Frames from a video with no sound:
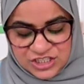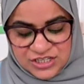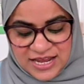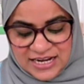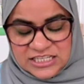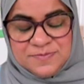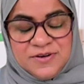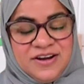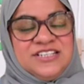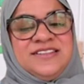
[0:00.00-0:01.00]
terms
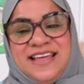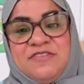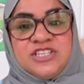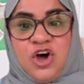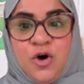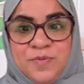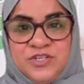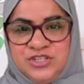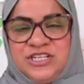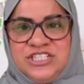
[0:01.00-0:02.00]
of
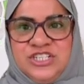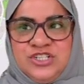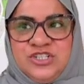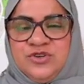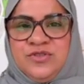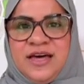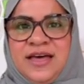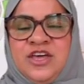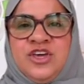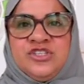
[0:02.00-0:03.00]
uh,
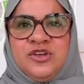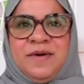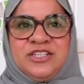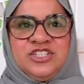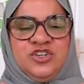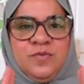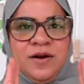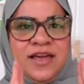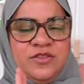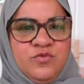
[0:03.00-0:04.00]
innovation and
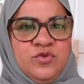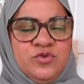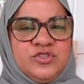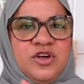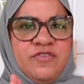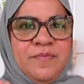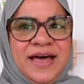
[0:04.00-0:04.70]
exploration, there is